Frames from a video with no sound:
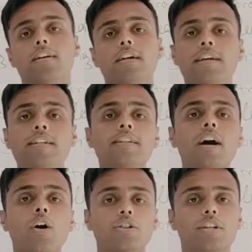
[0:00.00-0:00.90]
In the
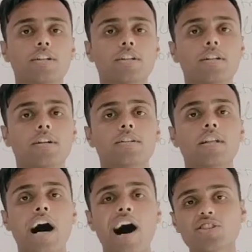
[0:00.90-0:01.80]
hotel,
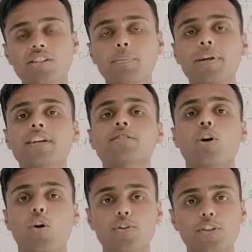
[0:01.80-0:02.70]
the housekeeping is
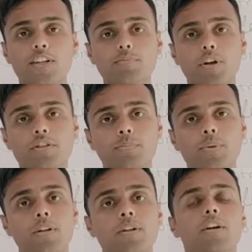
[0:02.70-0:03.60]
also
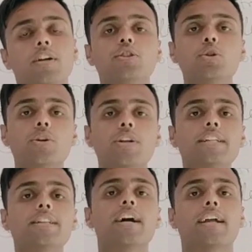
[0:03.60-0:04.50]
responsible to
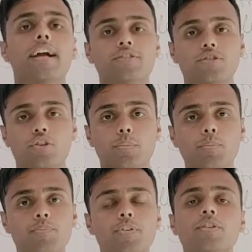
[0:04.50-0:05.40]
clean the guest
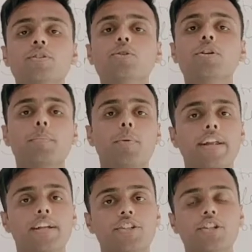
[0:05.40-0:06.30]
room, to
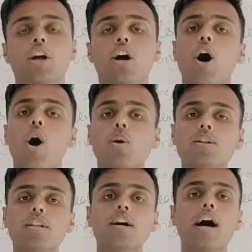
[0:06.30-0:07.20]
replenish
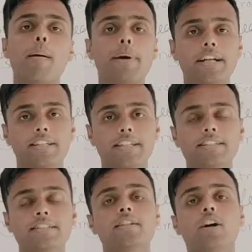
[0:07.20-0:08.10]
all the
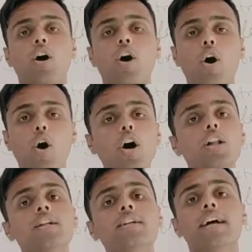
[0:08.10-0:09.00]
amenities,
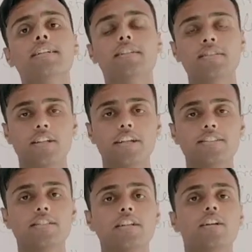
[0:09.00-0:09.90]
all the
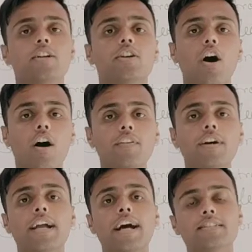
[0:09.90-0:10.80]
necessities of
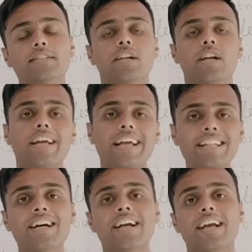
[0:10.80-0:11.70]
a guest
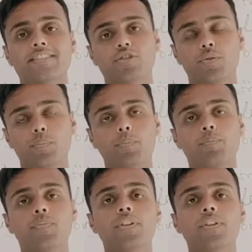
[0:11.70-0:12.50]
in the guest room.